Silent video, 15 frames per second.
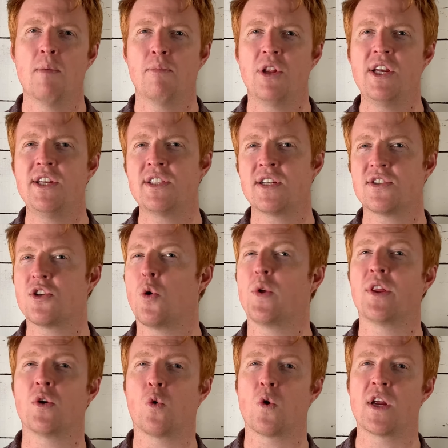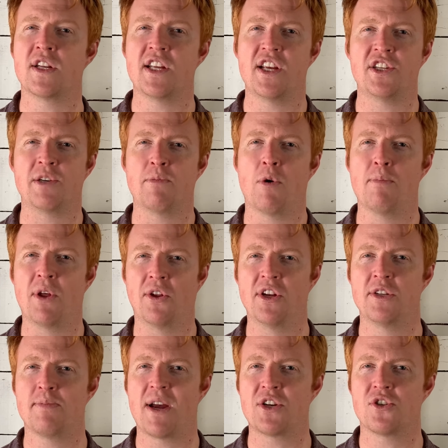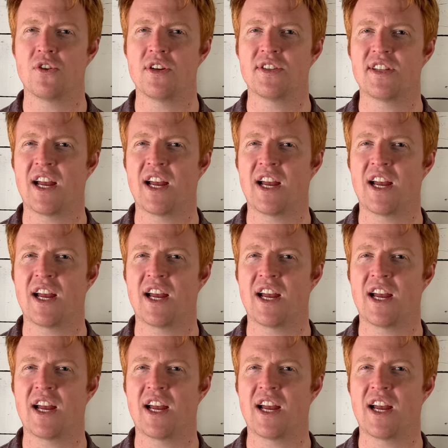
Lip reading: please consult with an orientation and mobility specialist.